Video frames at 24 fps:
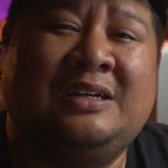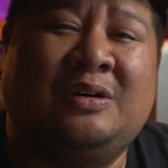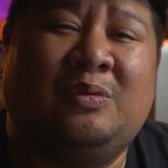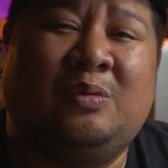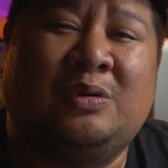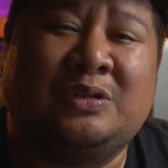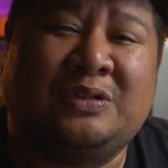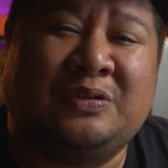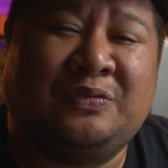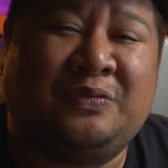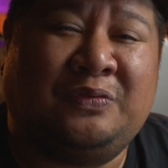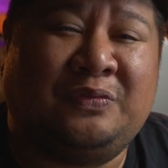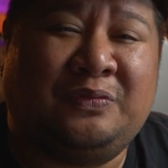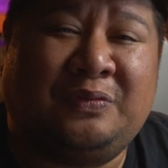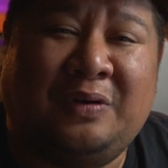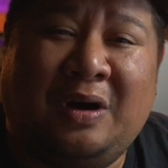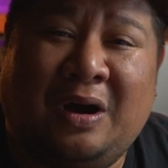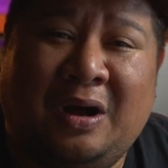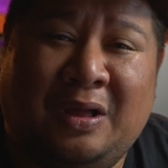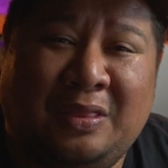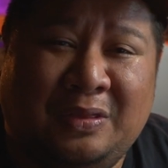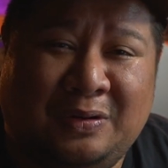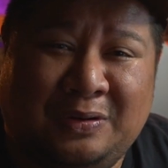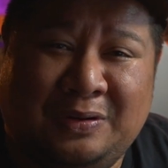was a
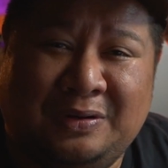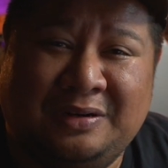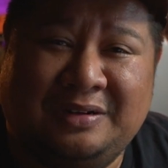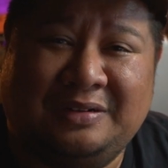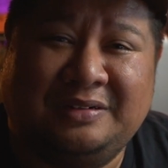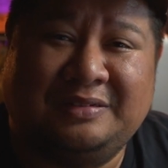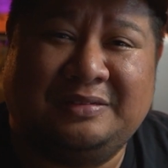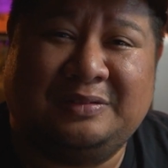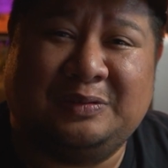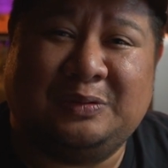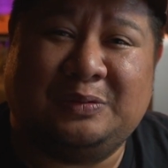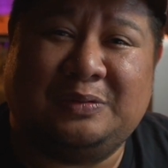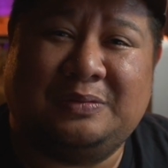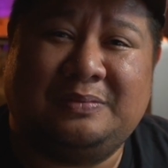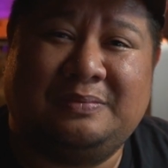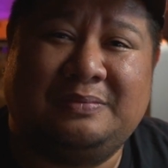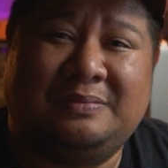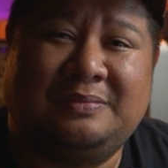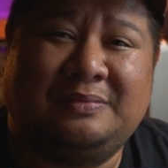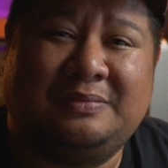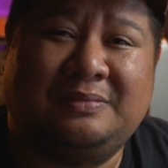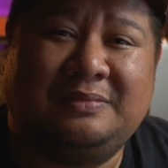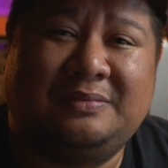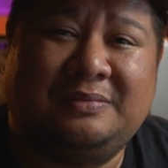father
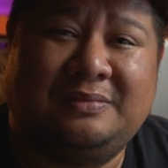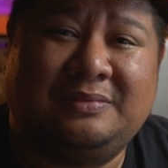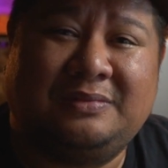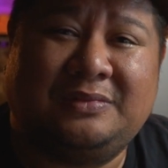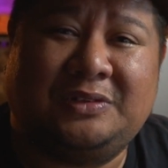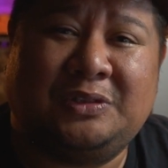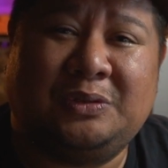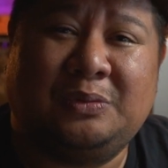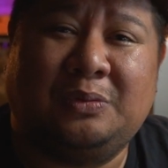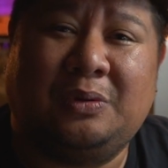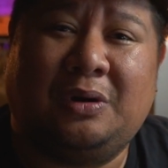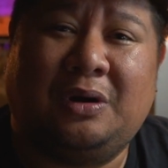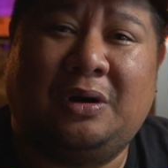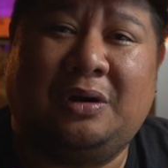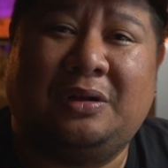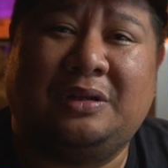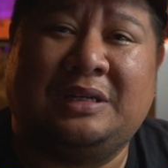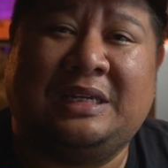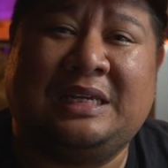to all.